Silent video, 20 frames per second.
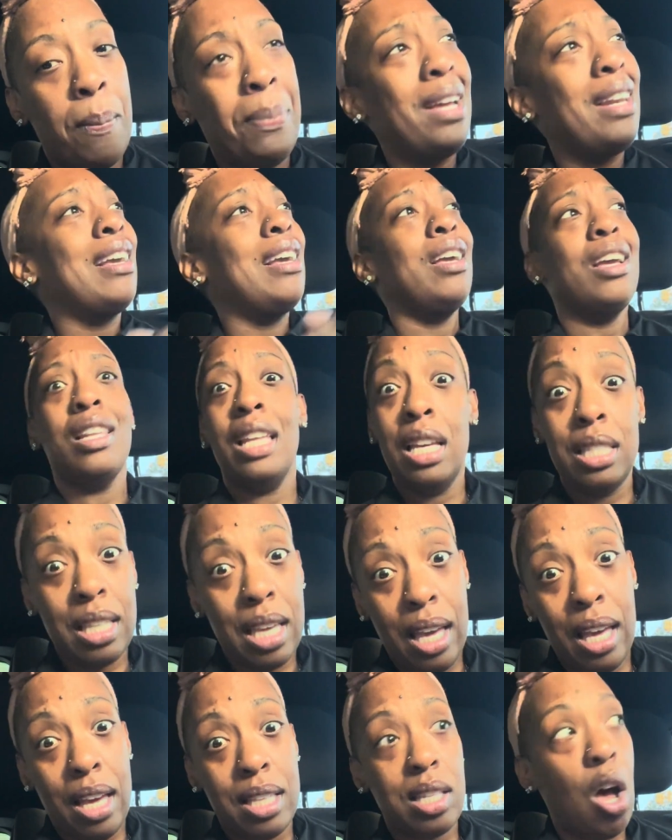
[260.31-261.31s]
but these
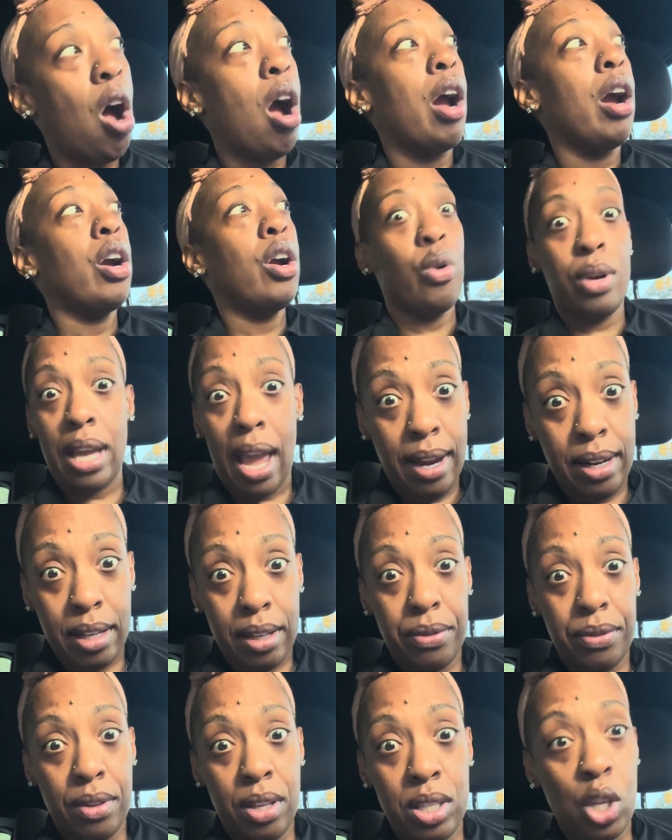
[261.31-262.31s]
kids are
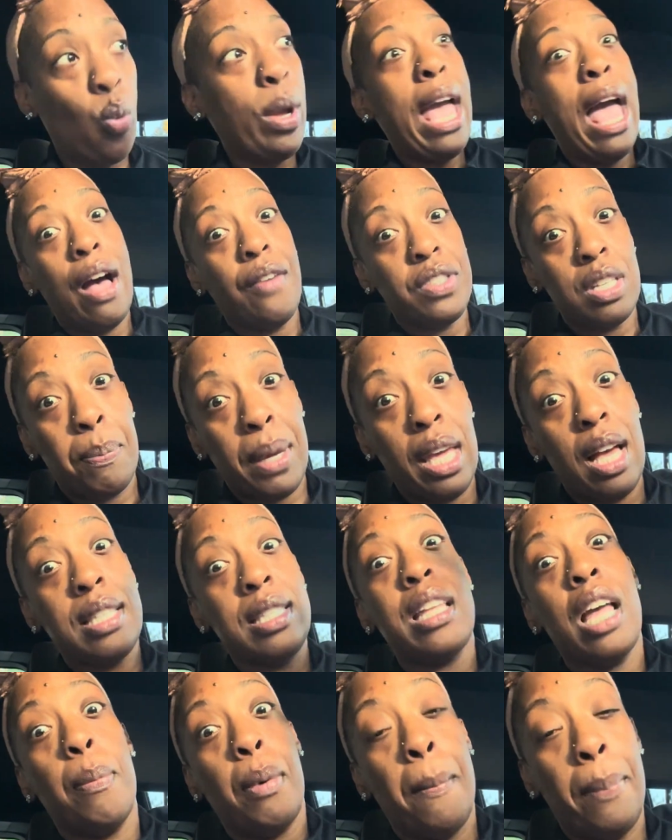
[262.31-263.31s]
creative. So we have to be a
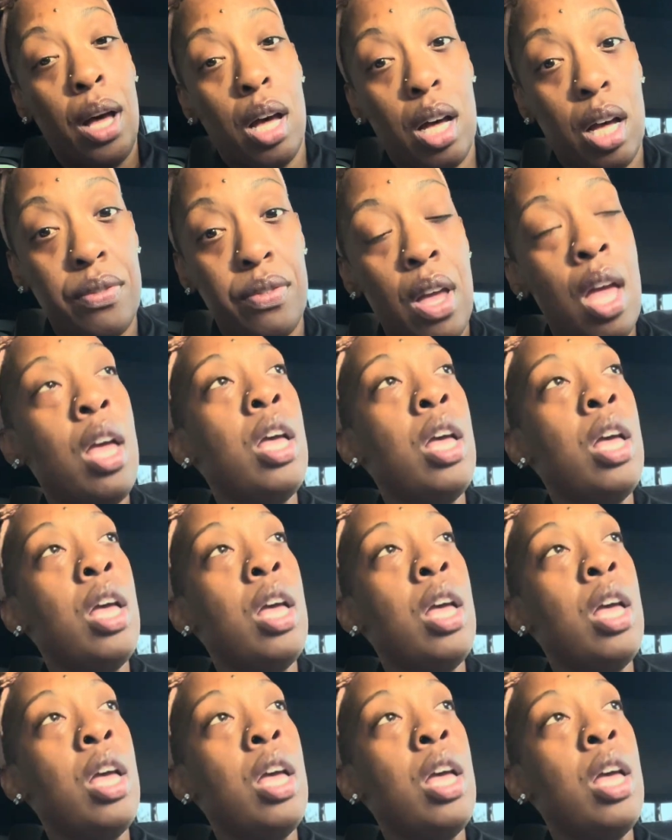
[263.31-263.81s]
step above.